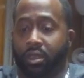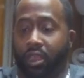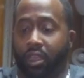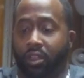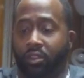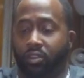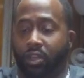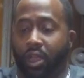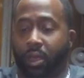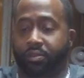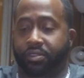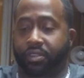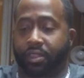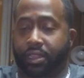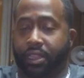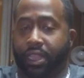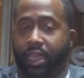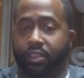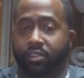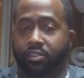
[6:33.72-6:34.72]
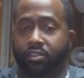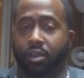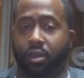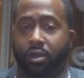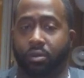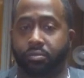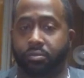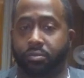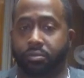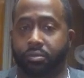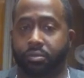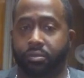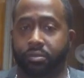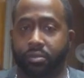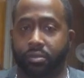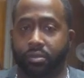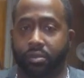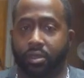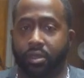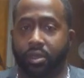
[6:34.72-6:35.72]
and drops in like so.
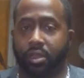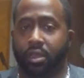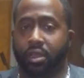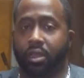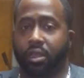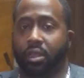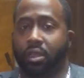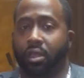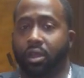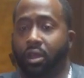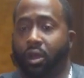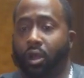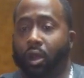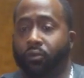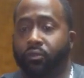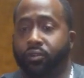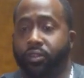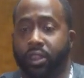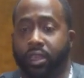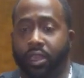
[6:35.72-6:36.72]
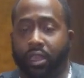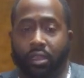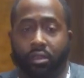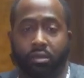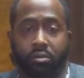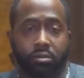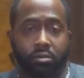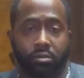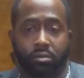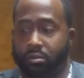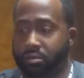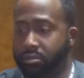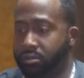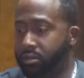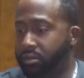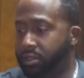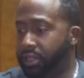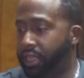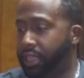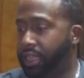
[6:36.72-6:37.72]
Hopefully
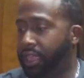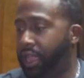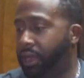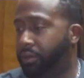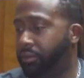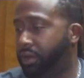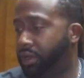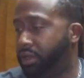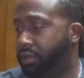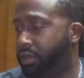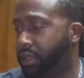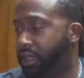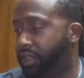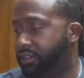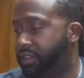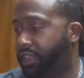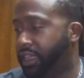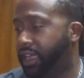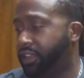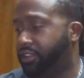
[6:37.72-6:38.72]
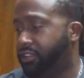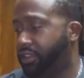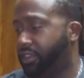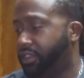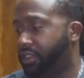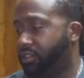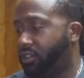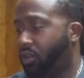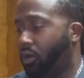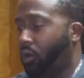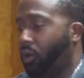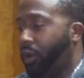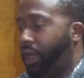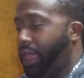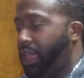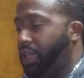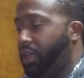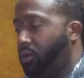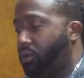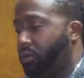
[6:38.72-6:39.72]
the camera is catching this whole
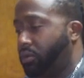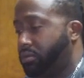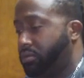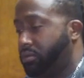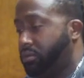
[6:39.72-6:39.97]
angle.